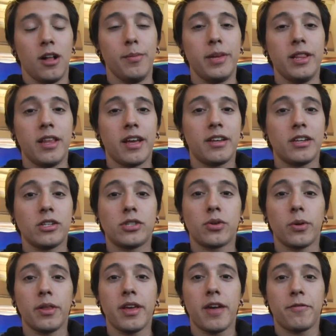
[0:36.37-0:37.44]
I'll be landing
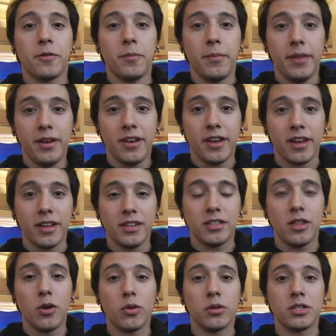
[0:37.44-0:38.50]
shortly after
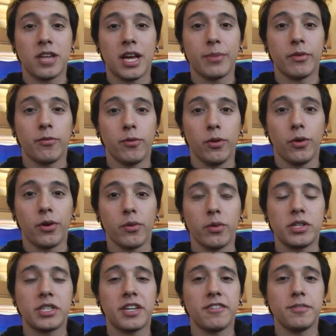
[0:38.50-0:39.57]
midnight, local time in Florida,
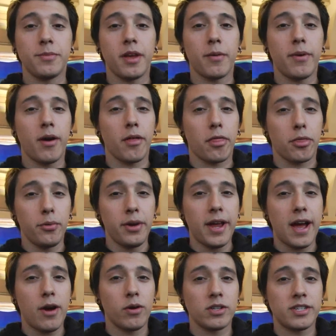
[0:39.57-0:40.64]
which gives me about
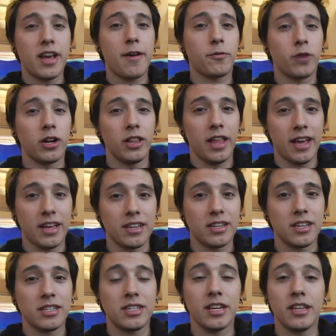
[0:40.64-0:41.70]
3 hours after I
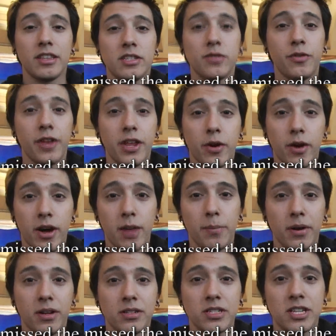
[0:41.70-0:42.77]
land to get this video
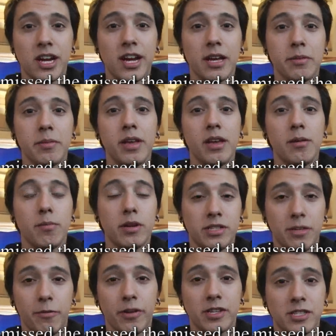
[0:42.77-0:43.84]
up on time,
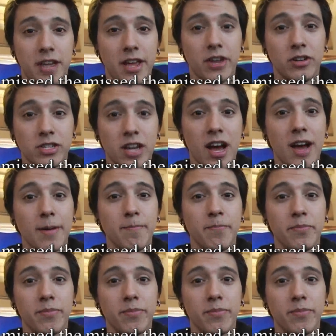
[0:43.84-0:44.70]
Pacific Standard Time.